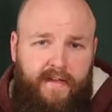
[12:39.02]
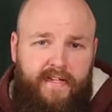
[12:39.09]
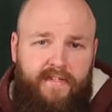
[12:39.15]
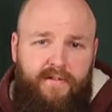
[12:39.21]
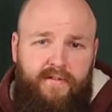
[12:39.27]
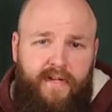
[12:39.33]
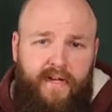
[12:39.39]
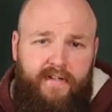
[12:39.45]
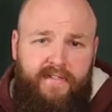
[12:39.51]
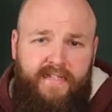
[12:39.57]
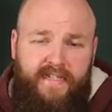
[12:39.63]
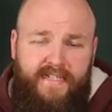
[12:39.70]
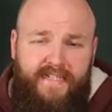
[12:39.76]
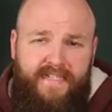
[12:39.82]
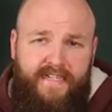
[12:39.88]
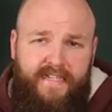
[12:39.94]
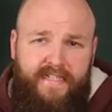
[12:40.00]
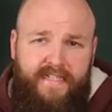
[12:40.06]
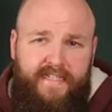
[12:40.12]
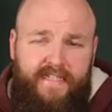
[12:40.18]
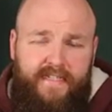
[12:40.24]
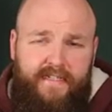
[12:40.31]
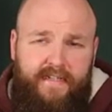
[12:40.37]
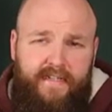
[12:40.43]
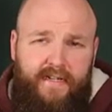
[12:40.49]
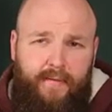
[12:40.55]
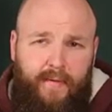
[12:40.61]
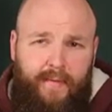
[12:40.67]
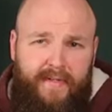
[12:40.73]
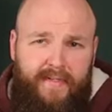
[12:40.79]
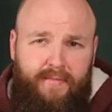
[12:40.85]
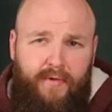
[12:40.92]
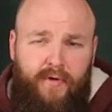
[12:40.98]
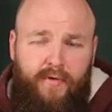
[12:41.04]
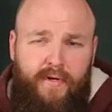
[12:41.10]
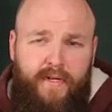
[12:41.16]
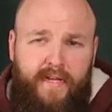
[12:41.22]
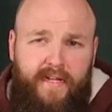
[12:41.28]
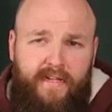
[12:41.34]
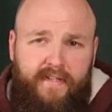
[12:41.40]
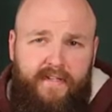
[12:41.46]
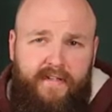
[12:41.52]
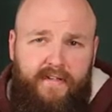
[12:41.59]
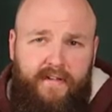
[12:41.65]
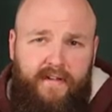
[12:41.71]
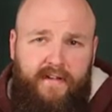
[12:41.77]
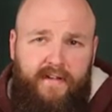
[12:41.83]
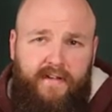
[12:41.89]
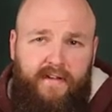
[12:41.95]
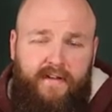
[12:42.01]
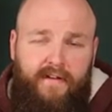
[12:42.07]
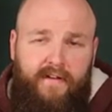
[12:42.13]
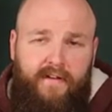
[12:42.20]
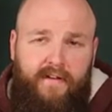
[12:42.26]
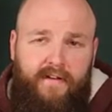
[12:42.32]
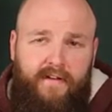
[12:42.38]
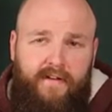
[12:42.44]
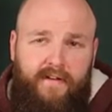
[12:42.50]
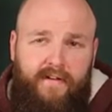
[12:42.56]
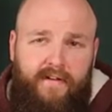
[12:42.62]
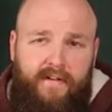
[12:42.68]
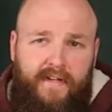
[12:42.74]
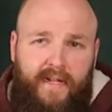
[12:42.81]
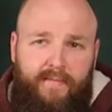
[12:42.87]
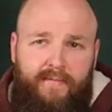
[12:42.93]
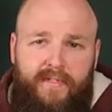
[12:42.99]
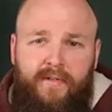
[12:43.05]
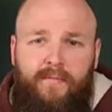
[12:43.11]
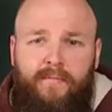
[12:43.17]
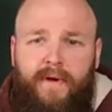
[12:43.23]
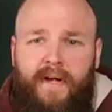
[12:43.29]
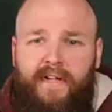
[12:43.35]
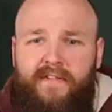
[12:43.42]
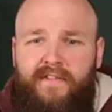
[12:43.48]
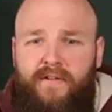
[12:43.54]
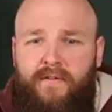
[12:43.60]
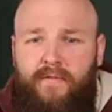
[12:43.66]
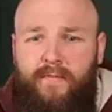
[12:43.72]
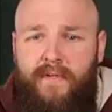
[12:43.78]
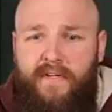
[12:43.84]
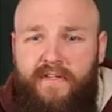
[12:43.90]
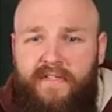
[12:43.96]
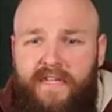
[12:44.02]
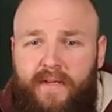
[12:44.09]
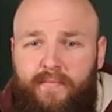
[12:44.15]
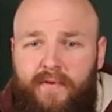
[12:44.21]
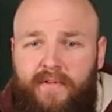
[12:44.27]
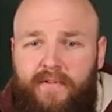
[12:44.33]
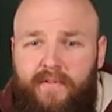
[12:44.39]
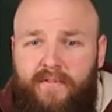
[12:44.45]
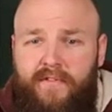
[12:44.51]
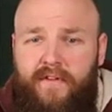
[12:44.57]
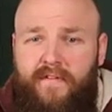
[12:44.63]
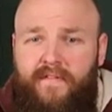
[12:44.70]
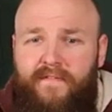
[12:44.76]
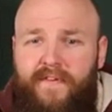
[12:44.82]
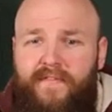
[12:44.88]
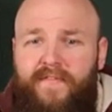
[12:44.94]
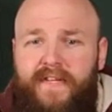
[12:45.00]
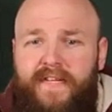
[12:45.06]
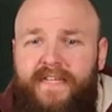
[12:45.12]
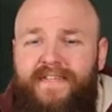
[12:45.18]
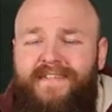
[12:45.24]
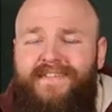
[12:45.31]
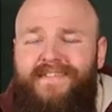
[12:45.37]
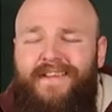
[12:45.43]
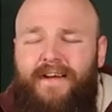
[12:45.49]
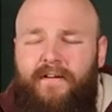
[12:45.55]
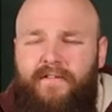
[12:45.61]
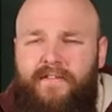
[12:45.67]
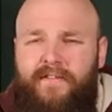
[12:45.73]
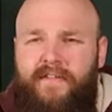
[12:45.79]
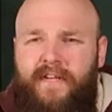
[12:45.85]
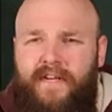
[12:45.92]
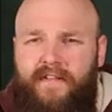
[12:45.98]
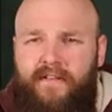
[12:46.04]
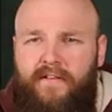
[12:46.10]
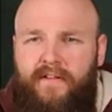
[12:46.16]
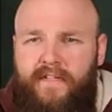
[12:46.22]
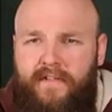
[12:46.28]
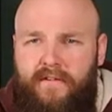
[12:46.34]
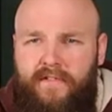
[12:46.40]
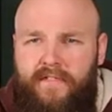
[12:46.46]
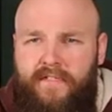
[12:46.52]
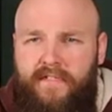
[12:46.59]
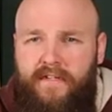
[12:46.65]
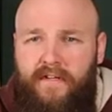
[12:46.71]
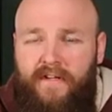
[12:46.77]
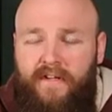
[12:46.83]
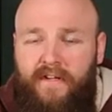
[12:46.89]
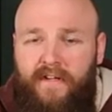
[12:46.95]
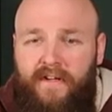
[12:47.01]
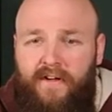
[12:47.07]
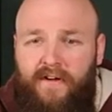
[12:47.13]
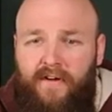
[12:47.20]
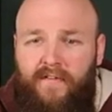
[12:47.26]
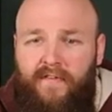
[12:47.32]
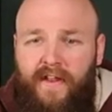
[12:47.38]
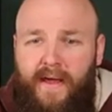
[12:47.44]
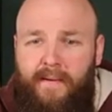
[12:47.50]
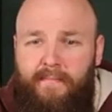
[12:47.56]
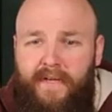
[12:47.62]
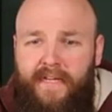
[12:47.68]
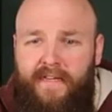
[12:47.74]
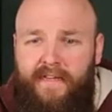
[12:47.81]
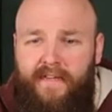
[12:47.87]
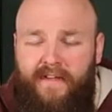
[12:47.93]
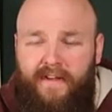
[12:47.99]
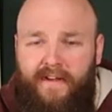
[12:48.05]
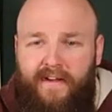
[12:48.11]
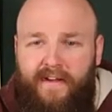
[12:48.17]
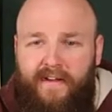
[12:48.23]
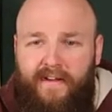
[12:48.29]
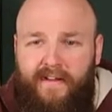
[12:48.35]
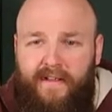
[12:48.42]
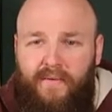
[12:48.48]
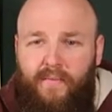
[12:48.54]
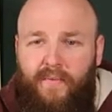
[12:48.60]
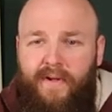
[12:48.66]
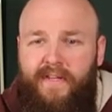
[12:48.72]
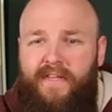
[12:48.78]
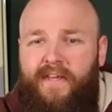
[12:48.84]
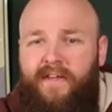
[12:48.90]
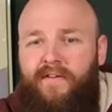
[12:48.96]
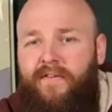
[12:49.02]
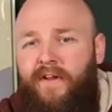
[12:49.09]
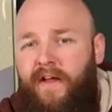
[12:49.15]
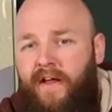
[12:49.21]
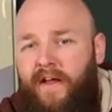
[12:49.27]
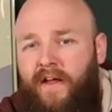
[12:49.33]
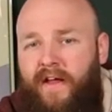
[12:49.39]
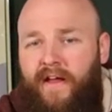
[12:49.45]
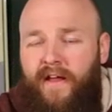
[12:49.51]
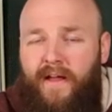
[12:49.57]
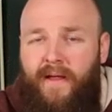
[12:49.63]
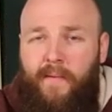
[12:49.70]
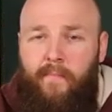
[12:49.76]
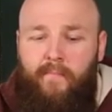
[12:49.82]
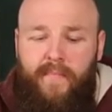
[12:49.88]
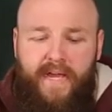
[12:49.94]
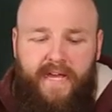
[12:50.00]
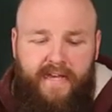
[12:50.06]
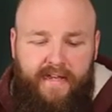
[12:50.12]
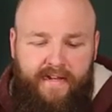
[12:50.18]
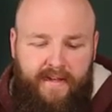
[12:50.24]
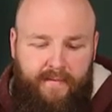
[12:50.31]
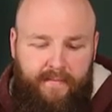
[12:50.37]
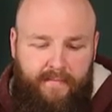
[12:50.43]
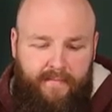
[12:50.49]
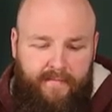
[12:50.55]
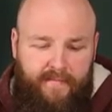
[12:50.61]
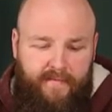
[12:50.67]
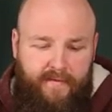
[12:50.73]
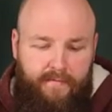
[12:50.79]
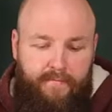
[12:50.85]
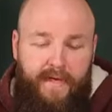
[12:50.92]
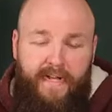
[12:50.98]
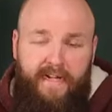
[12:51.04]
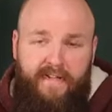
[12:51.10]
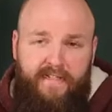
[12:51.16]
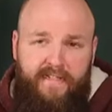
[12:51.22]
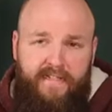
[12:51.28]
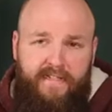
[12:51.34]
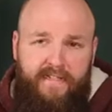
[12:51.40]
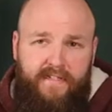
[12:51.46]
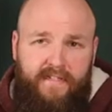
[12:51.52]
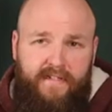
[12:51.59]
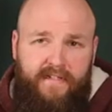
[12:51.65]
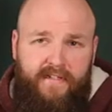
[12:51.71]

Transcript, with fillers: In 2006, the Timmermans Brewery hit uh, an absolute milestone because they produced 15,000 hectoliters of lambic uh, in one year, making them the biggest